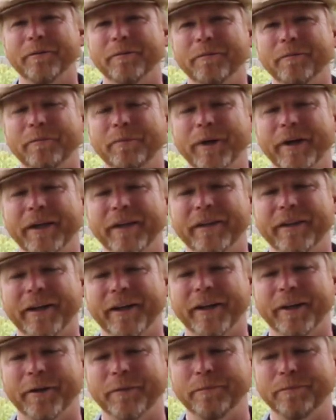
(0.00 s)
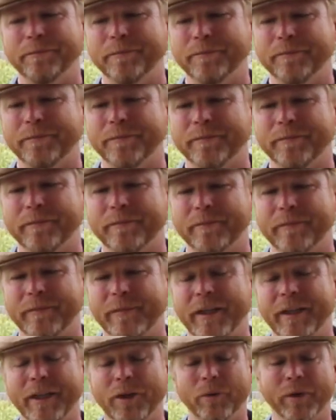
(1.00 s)
But
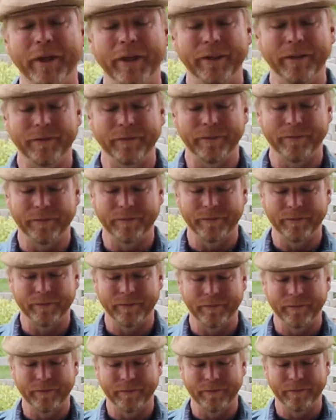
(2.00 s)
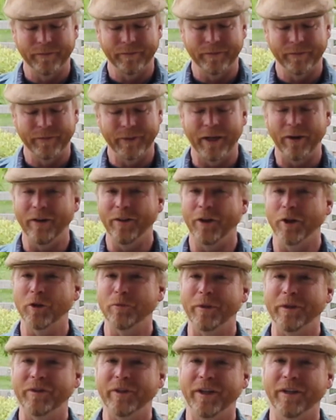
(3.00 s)
anyway, now I lost
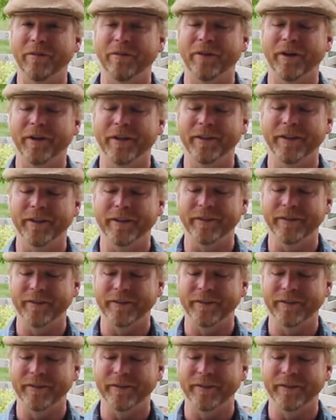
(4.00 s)
my train of thought again.